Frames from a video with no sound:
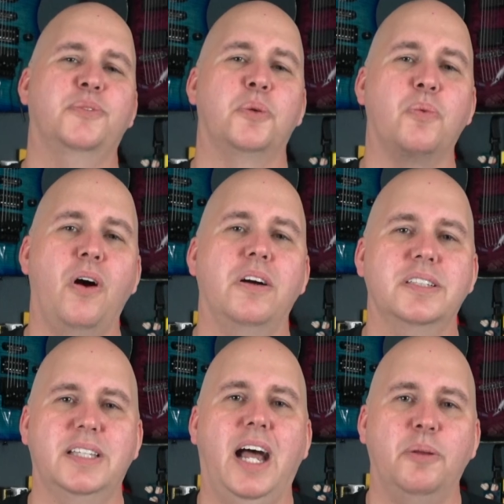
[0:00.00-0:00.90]
from the wrong
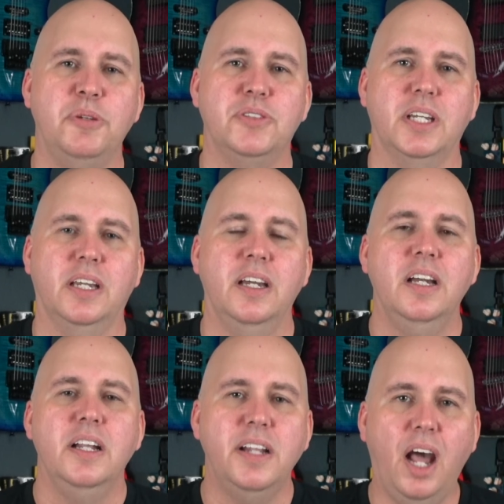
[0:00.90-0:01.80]
style of music.
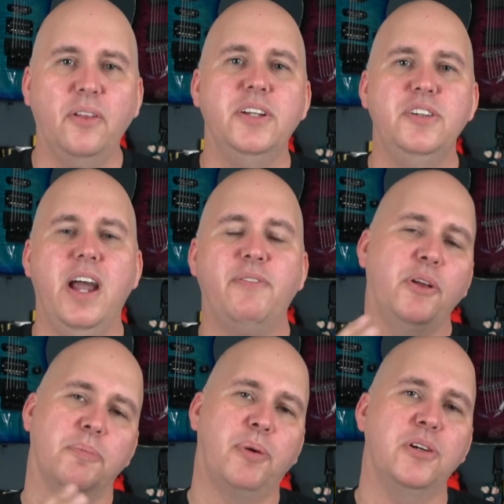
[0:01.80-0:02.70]
Not only do you have all
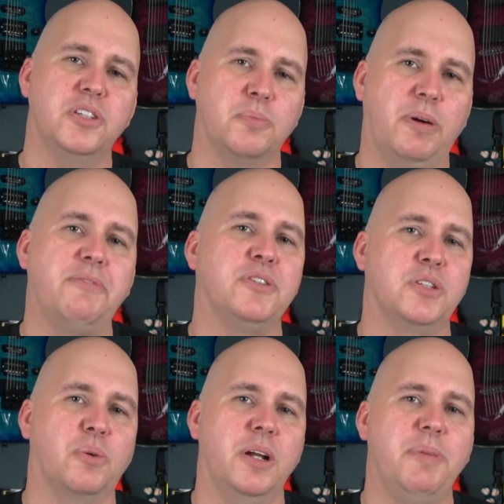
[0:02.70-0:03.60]
the personal preference
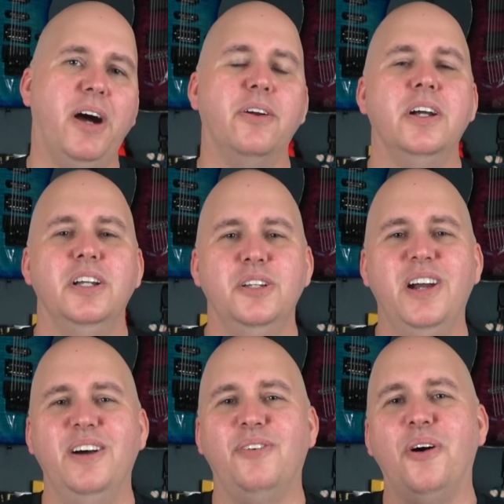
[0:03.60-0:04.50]
to worry about, you
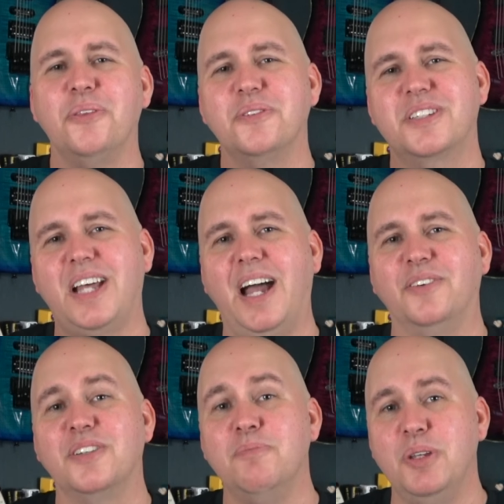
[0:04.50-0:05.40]
have all the
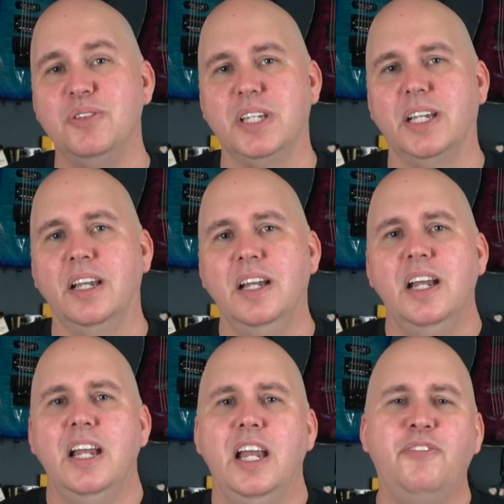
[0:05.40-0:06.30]
styles of music.
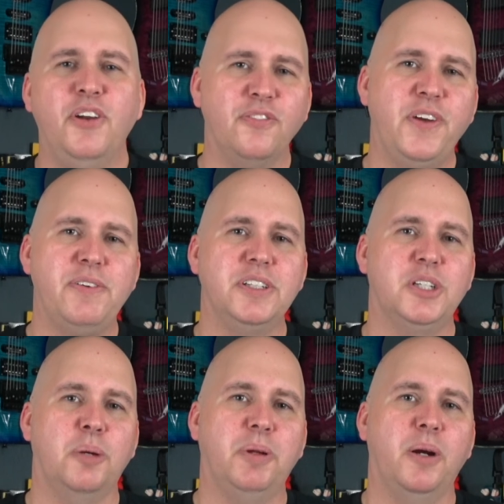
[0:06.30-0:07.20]
If your favorite
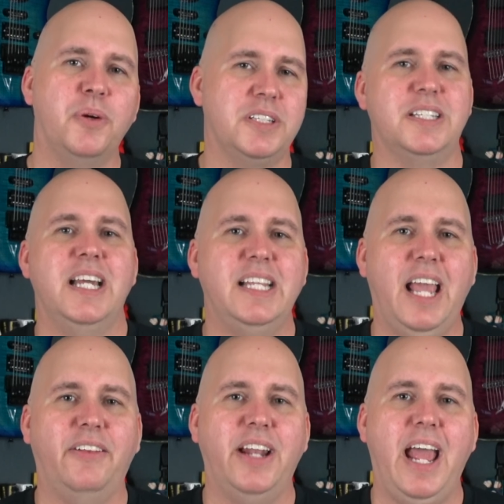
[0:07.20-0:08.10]
guitar player wears a 10
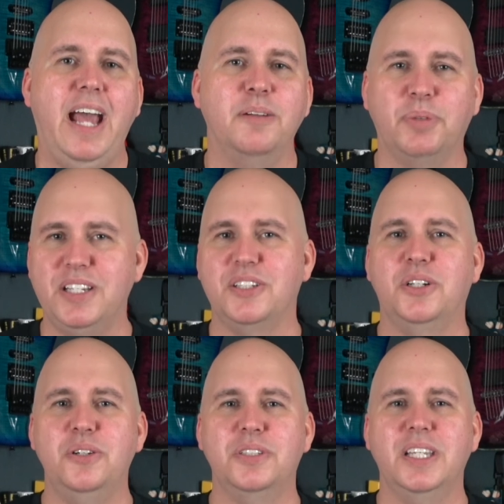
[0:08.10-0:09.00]
gallon hat and plays an
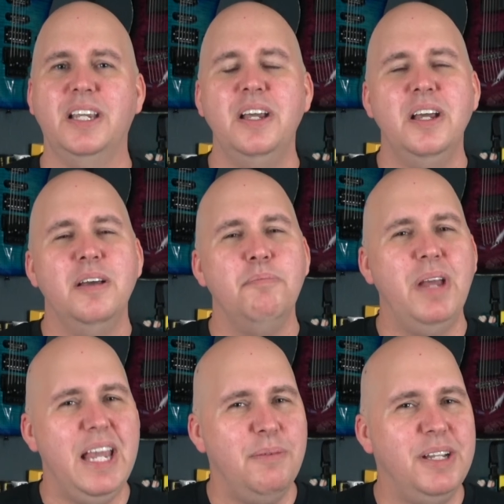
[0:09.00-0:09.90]
acoustic,
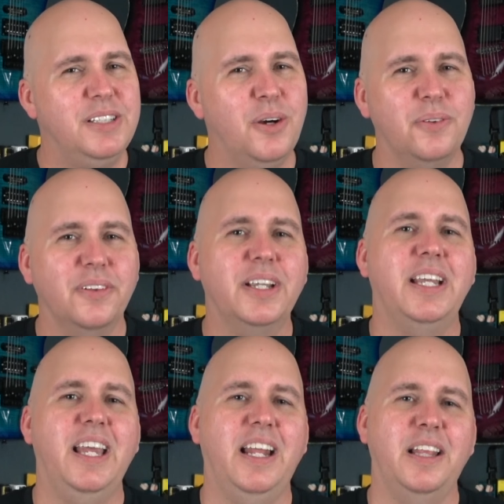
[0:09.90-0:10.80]
maybe don't look
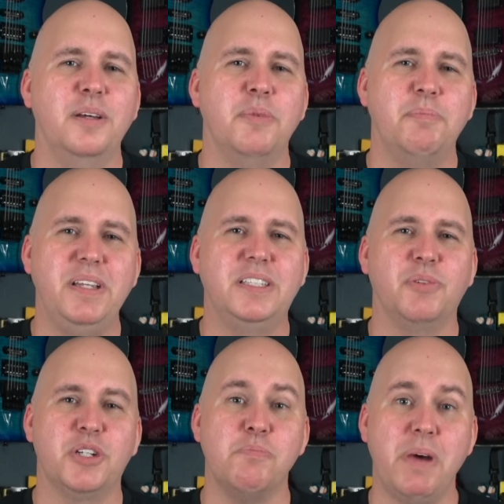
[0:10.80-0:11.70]
at getting them a BC
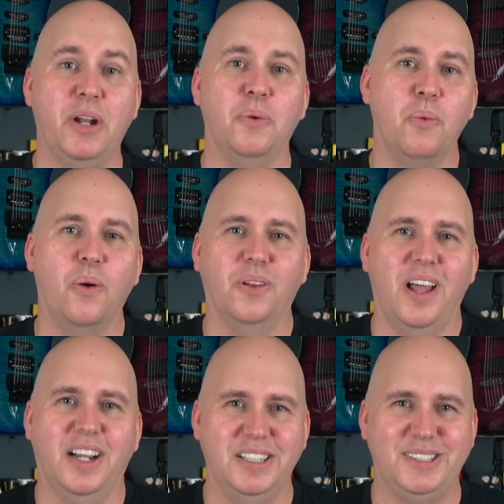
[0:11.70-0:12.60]
Rich metal
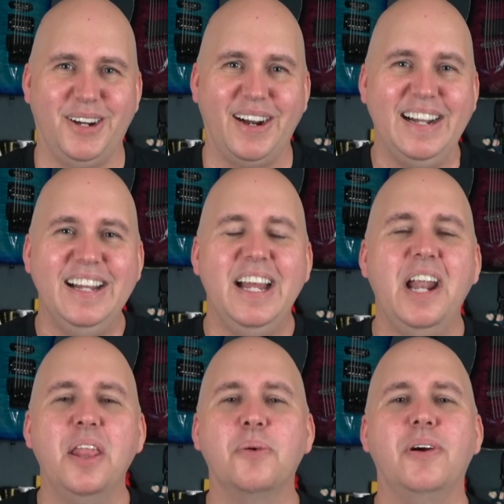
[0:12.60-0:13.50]
warlock guitar.
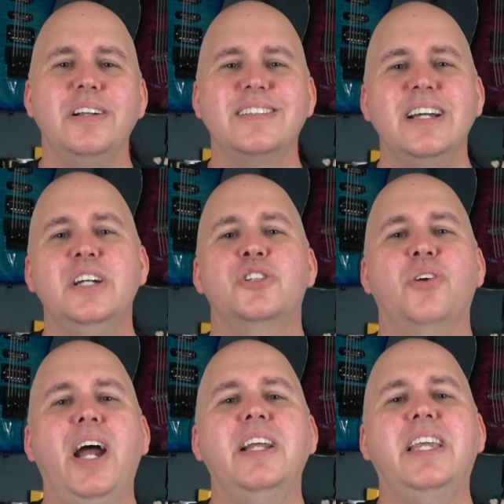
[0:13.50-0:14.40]
In other words,
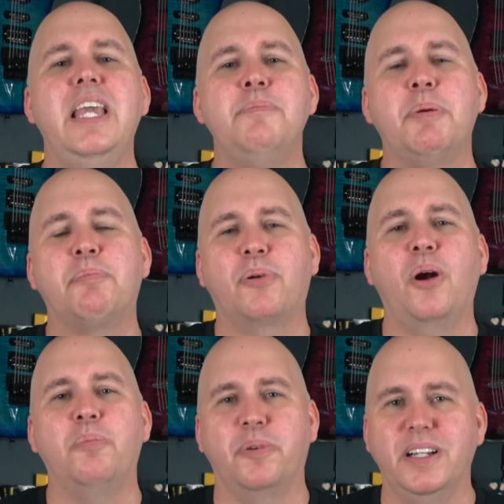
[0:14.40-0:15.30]
try to keep
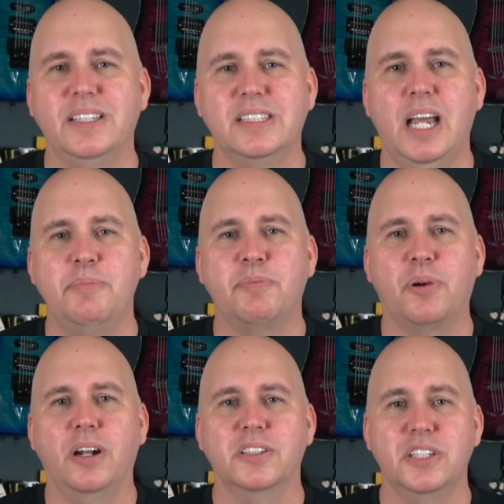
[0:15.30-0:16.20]
appropriate the type of
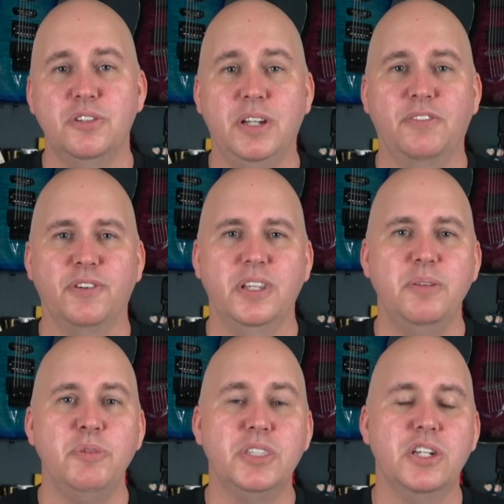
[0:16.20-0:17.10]
products that you get for the
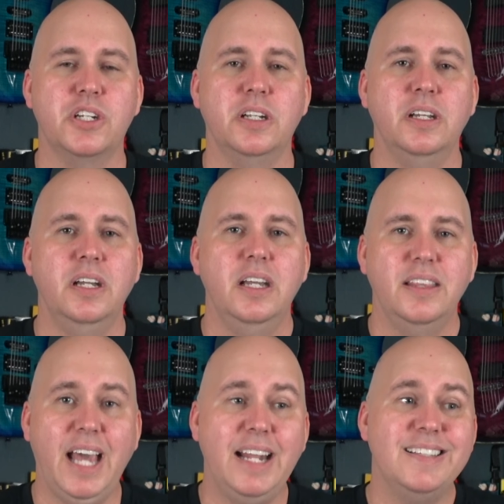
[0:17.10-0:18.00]
musician.
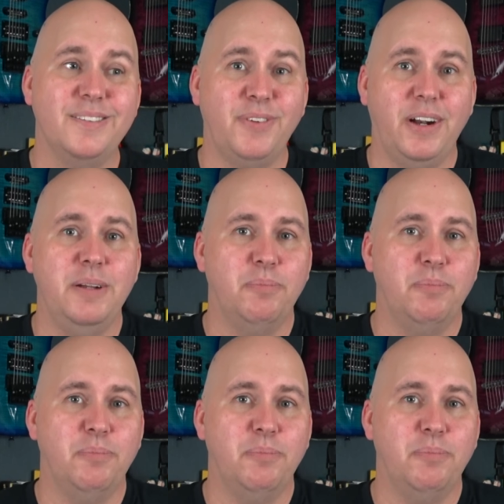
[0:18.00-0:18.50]
That is very